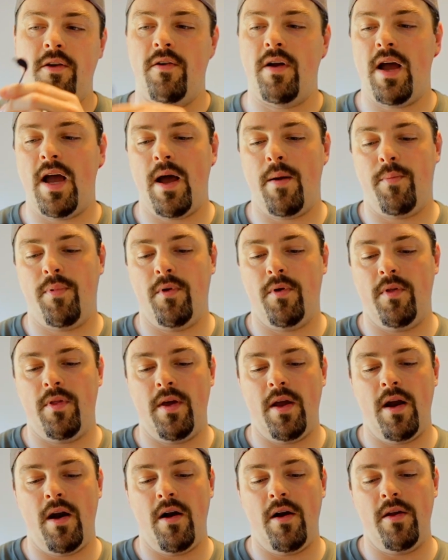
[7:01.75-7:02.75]
your Apple
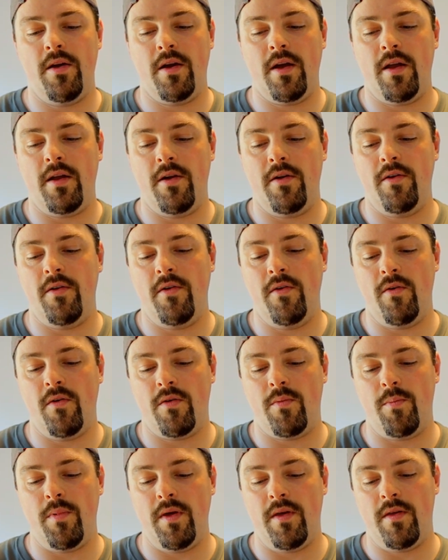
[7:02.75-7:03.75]
there, you got your
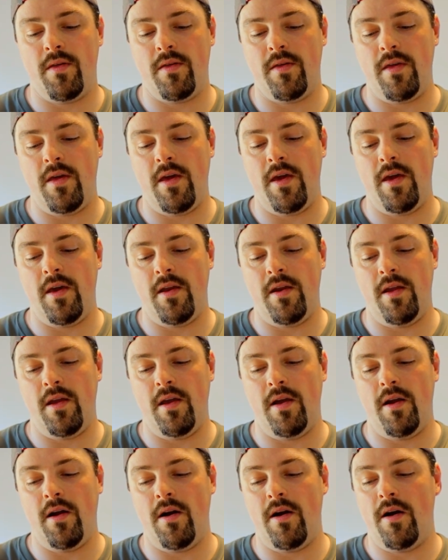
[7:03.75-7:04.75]
USB-C in
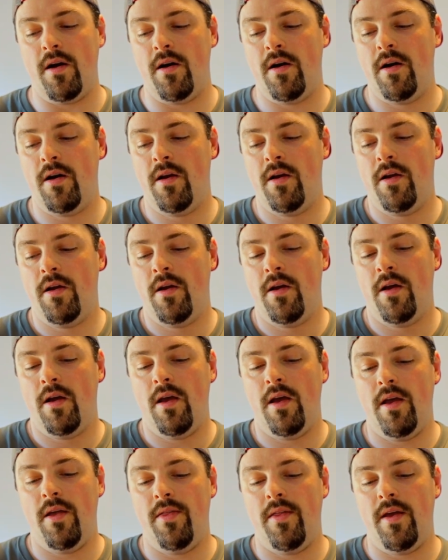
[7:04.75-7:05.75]
here,
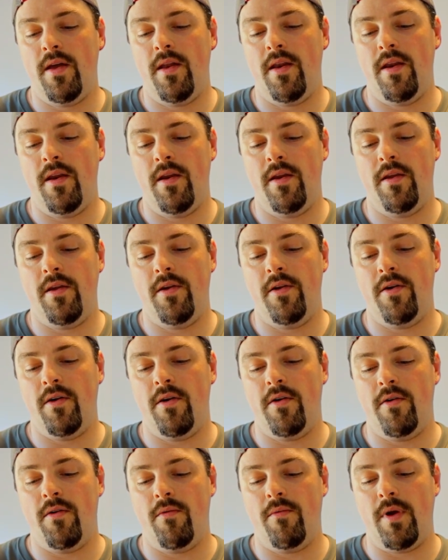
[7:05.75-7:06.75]
and then
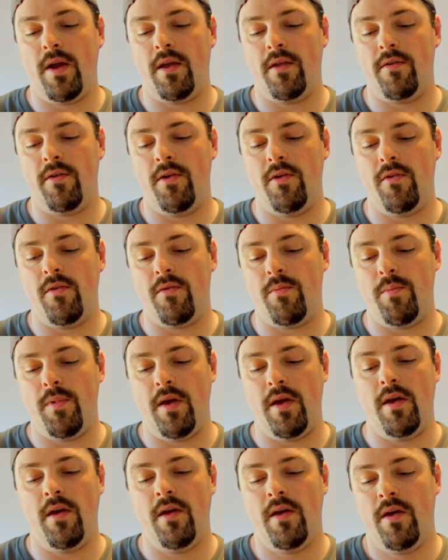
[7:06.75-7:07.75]
your regular
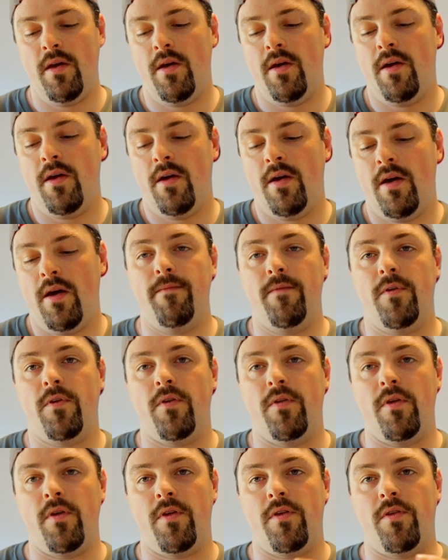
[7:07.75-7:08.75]
USB.
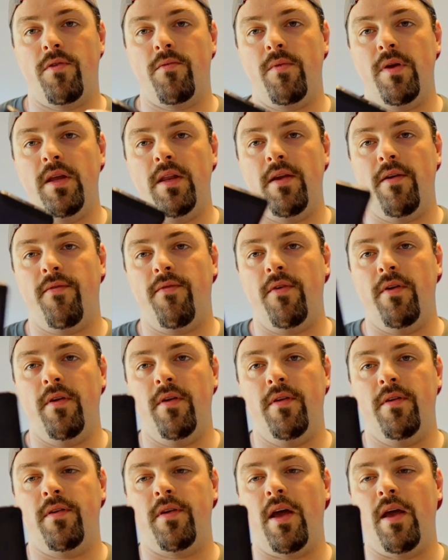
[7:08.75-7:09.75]
So there's 3
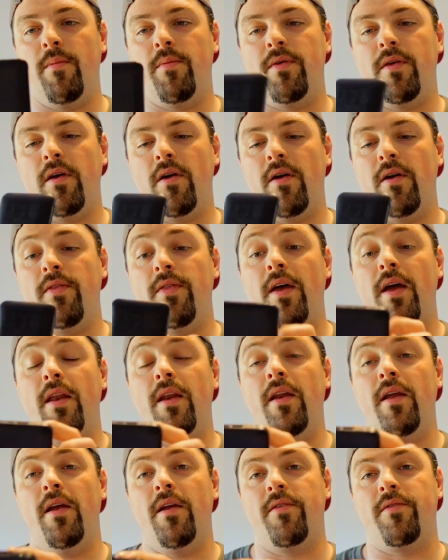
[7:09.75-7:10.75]
different types here. And
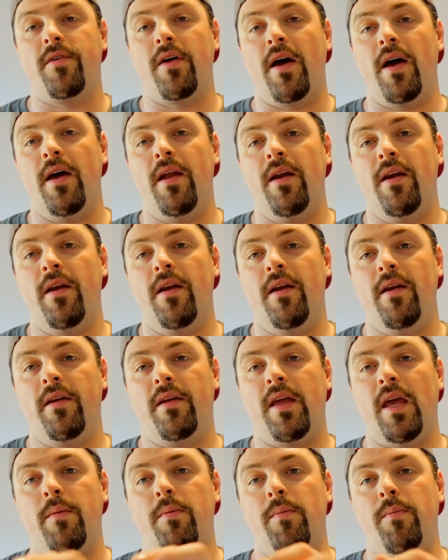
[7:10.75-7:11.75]
then it's got
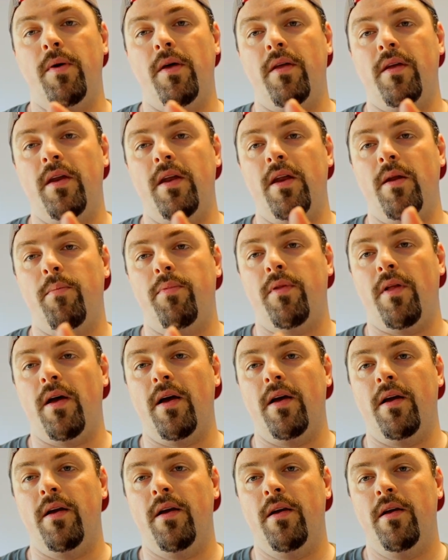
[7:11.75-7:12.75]
capability to
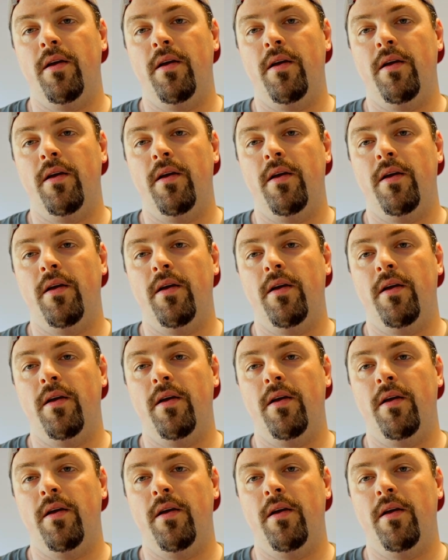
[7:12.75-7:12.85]
plug